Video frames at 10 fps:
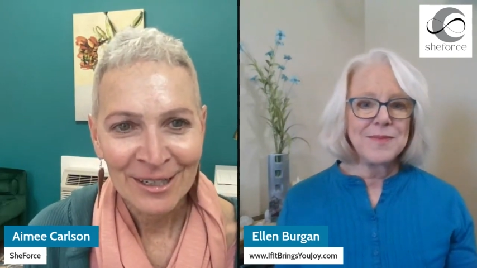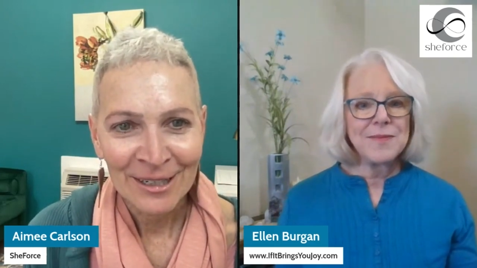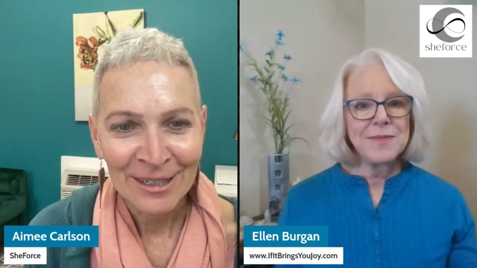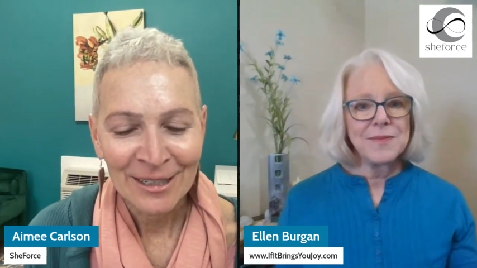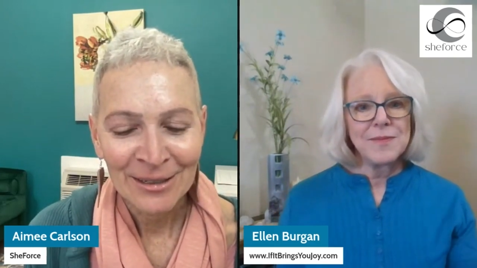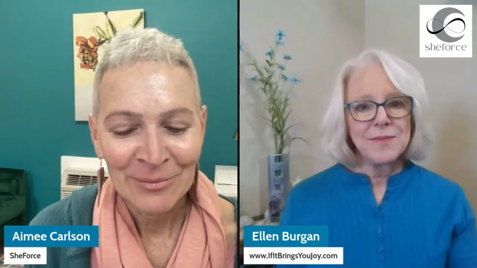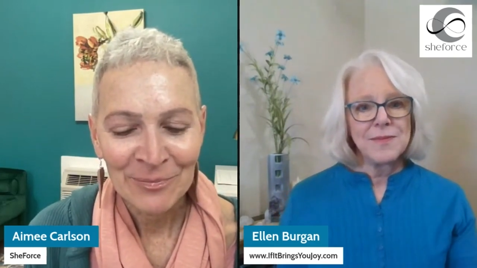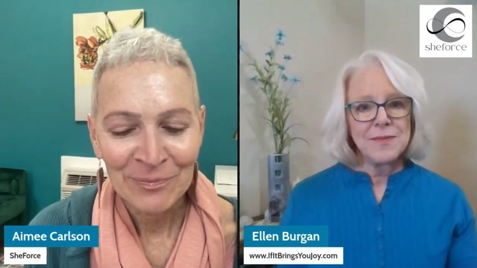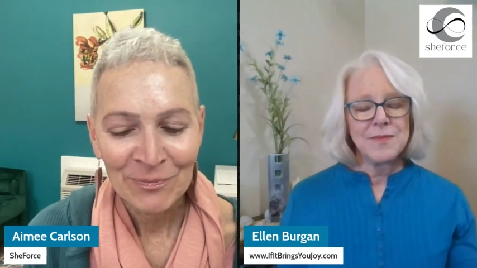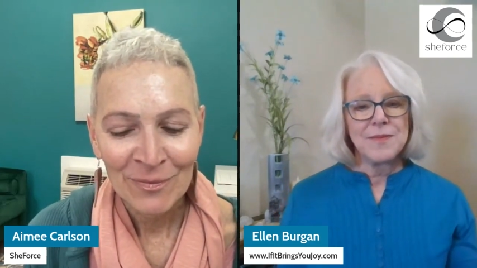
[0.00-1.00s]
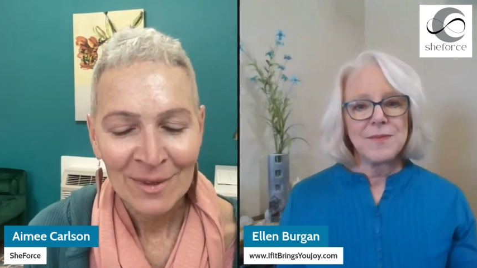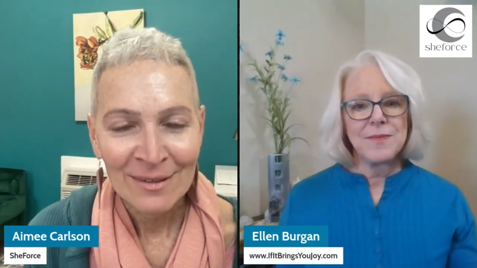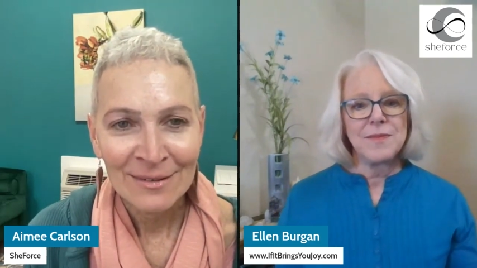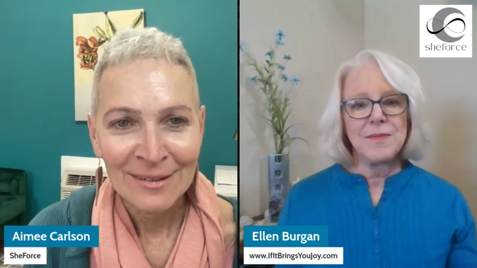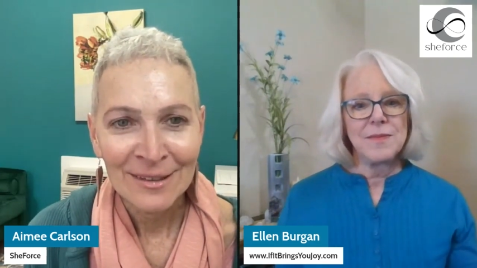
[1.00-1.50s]
Speaker 1: um,
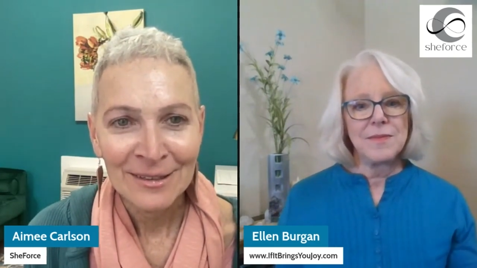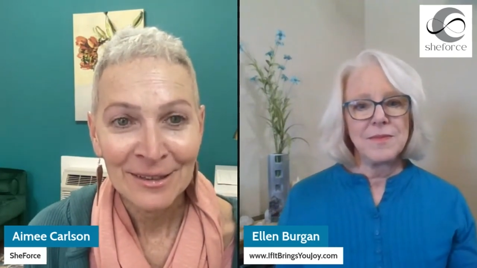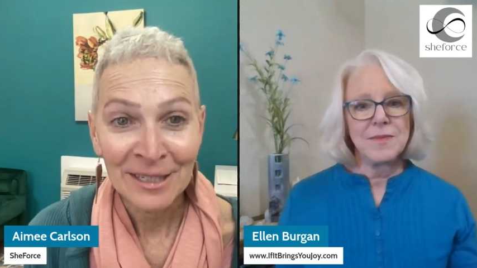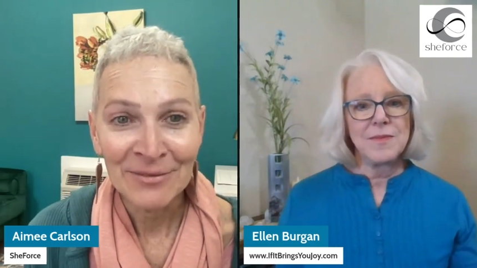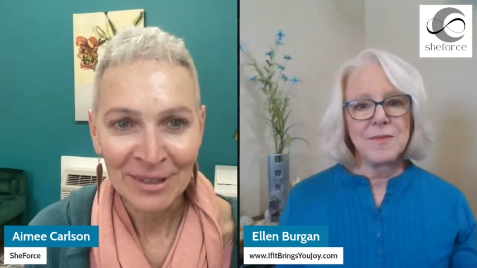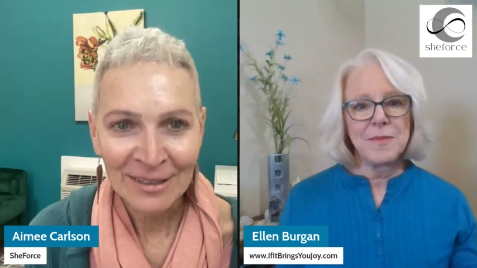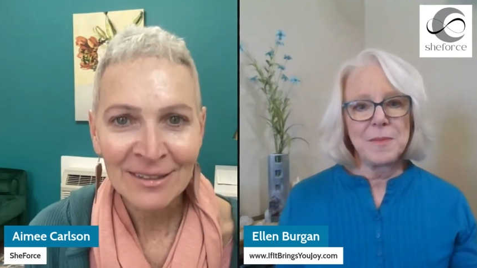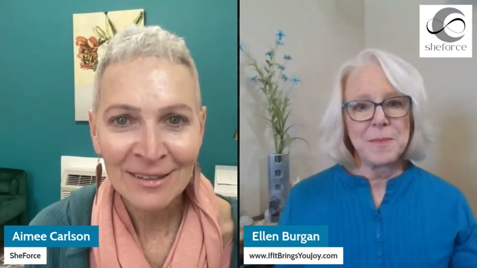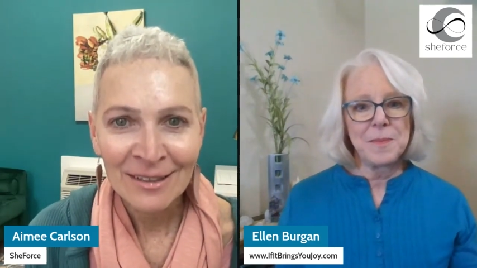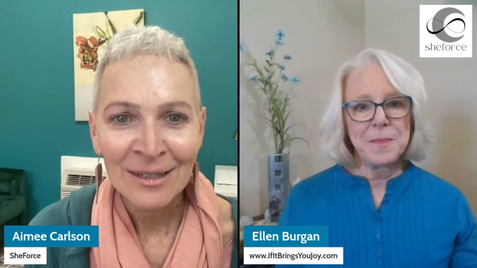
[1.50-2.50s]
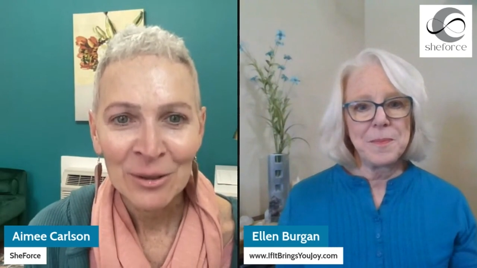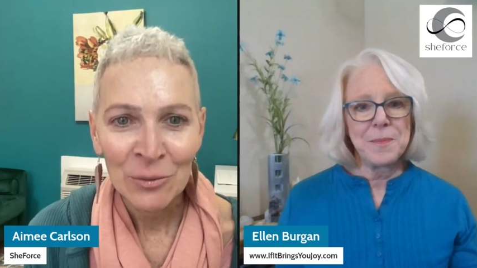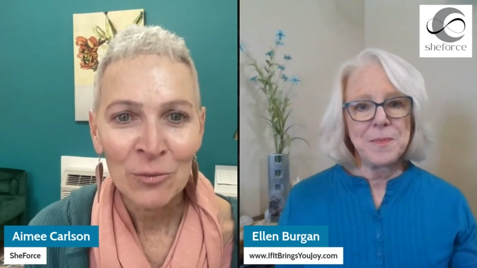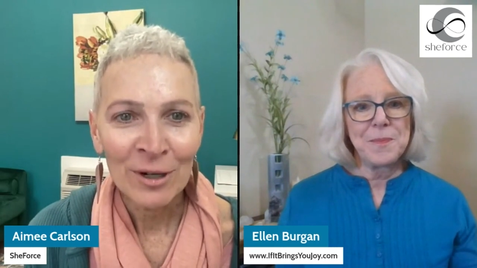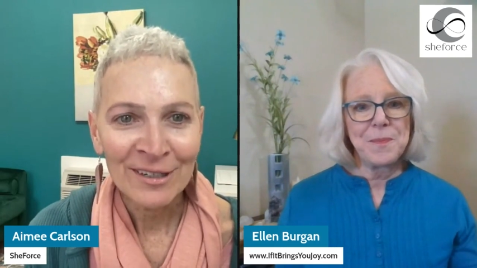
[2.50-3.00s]
living
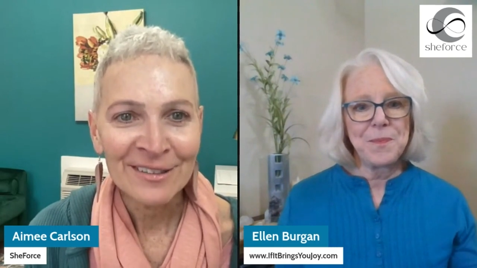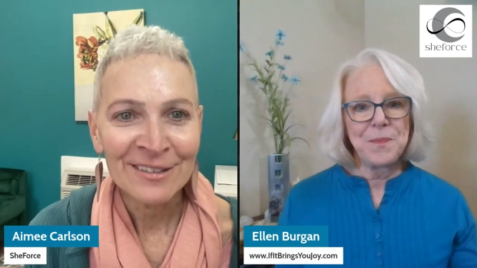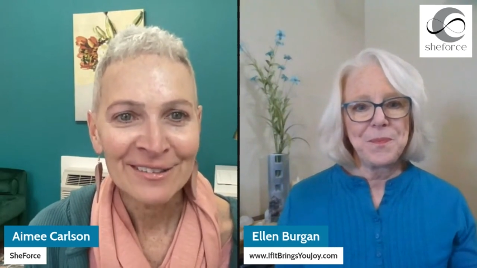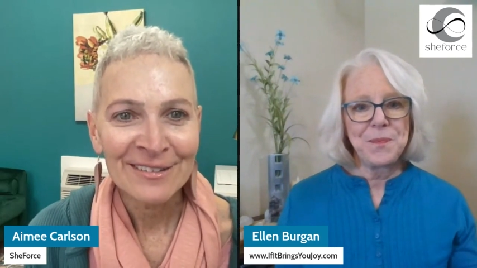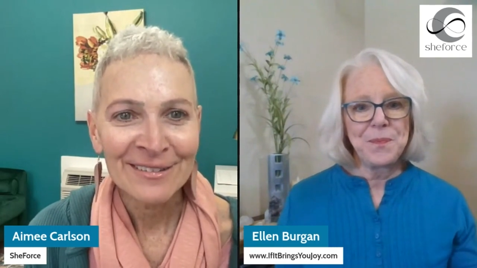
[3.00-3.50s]
what